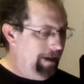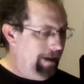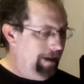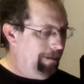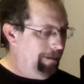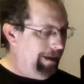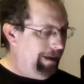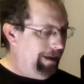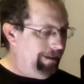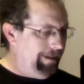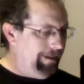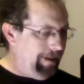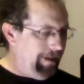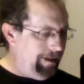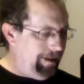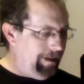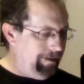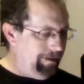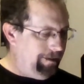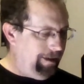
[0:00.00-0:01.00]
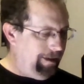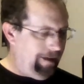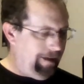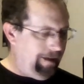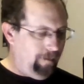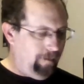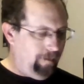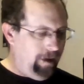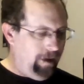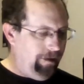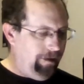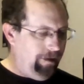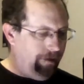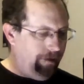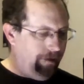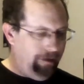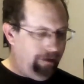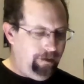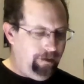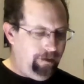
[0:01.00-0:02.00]
But let's see, I have 1,
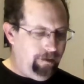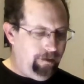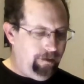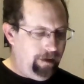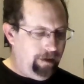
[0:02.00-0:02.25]
2,